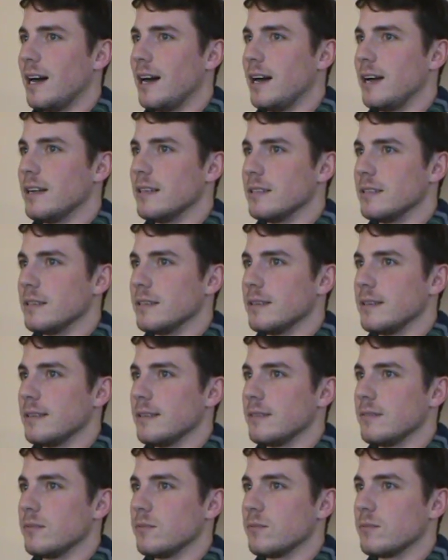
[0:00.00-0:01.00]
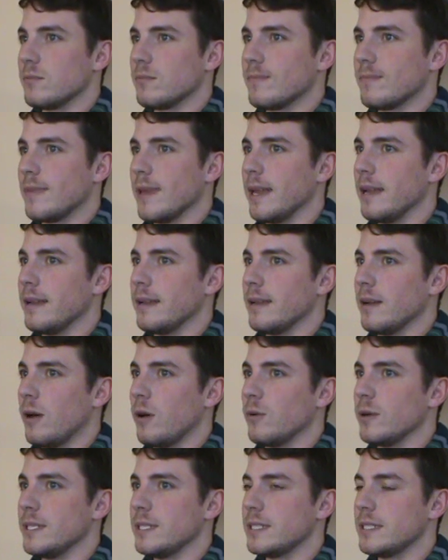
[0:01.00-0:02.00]
Uh, they
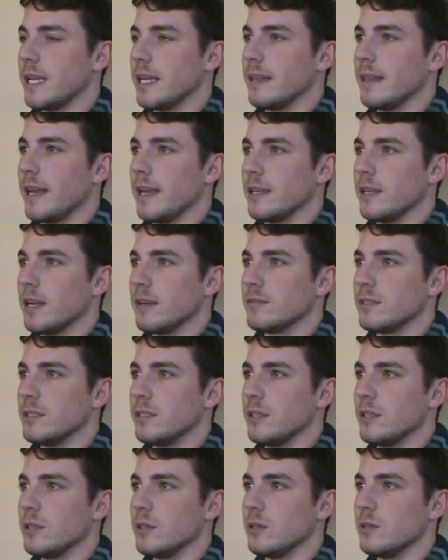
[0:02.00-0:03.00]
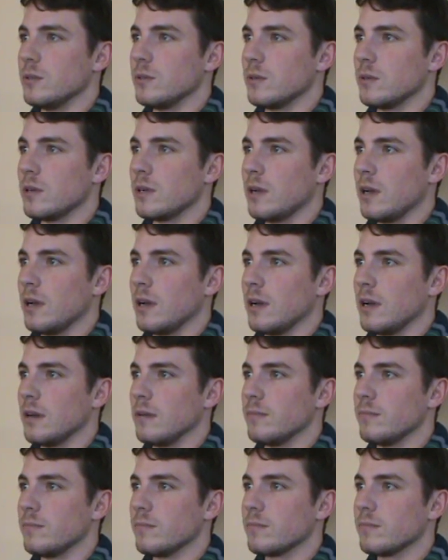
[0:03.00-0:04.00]
always say that you have to do
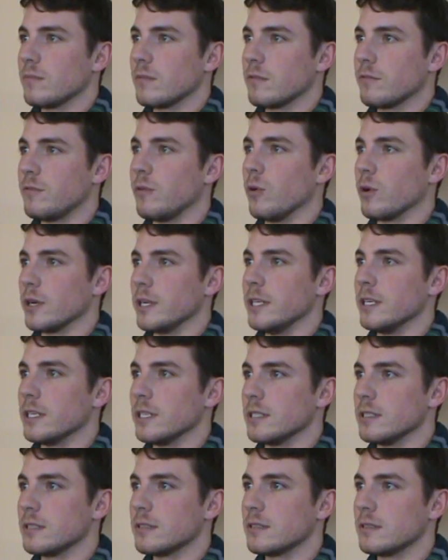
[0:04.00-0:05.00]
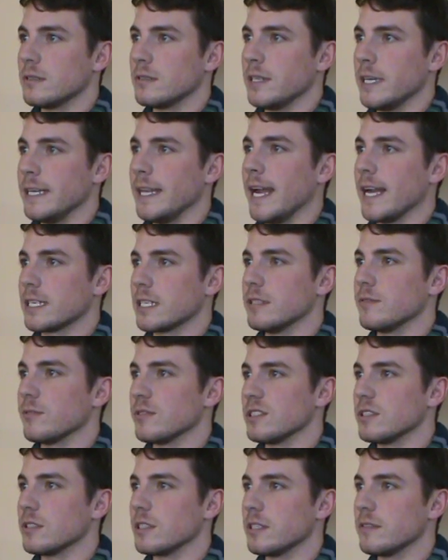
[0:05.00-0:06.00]
um, four years inactive
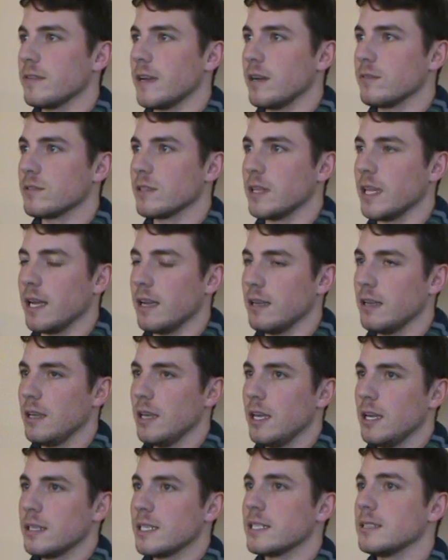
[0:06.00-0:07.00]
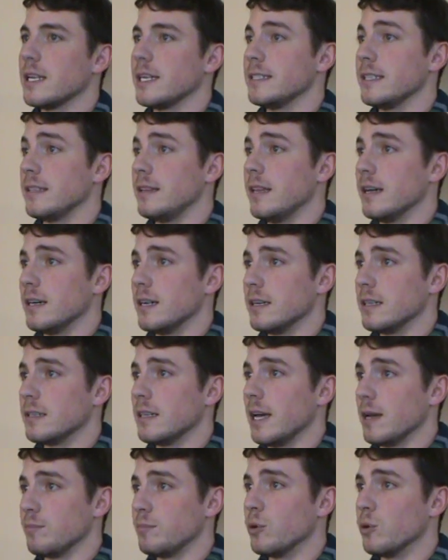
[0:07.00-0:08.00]
reserve after that, because I did the
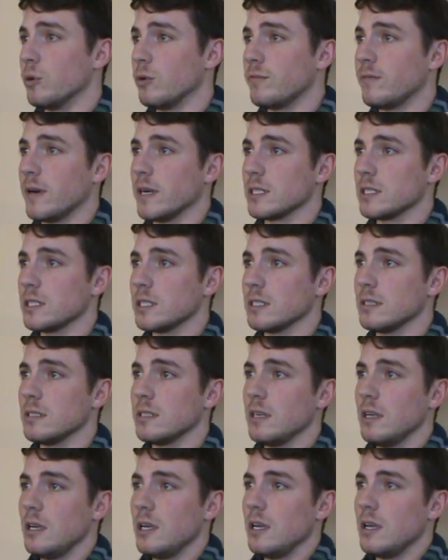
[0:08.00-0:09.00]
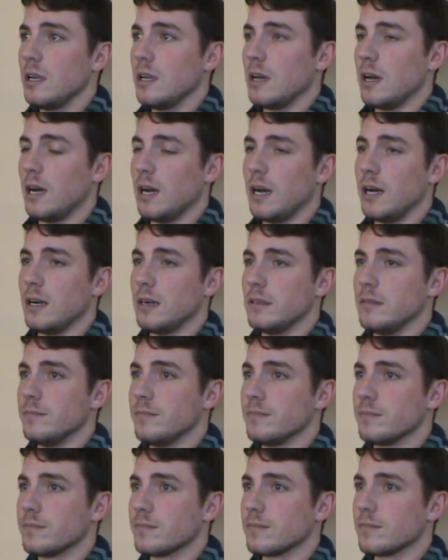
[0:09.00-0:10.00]
that pool function. Um,
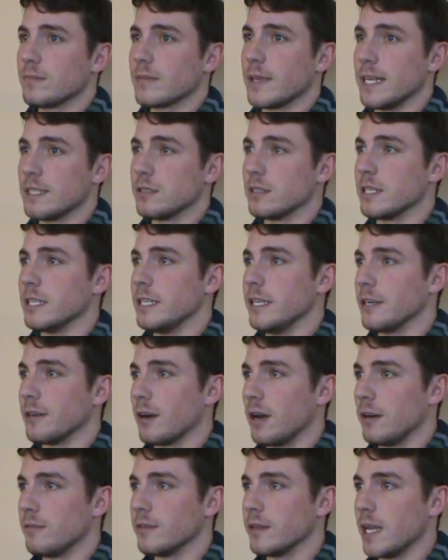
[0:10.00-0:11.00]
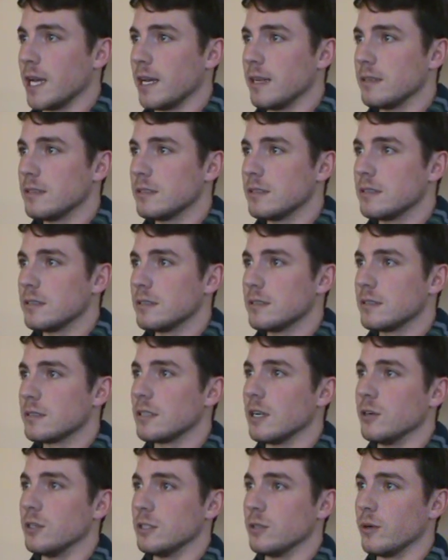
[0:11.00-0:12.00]
that took a year off of that. Oh, okay.
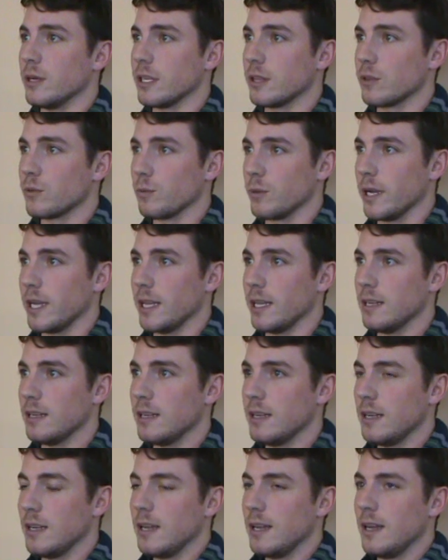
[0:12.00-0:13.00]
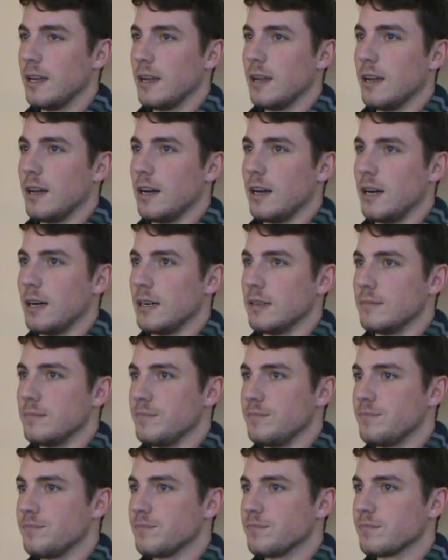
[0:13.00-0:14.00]
So it was only three
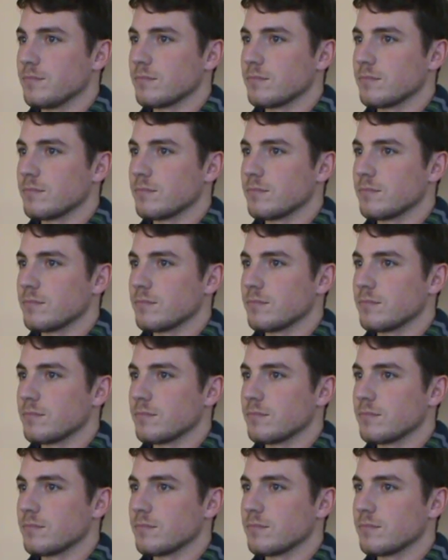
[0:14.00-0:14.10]
um,